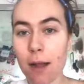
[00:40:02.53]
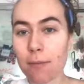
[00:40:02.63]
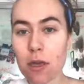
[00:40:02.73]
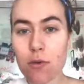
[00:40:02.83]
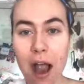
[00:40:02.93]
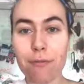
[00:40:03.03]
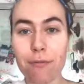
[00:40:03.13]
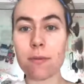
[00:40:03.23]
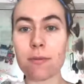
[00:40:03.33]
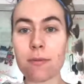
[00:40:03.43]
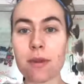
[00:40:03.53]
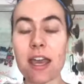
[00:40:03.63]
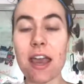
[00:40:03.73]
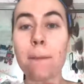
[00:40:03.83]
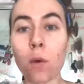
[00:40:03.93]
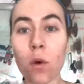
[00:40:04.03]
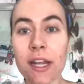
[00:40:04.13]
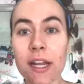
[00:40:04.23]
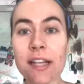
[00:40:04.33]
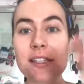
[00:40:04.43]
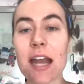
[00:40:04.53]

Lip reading: you have, maybe in the mornings,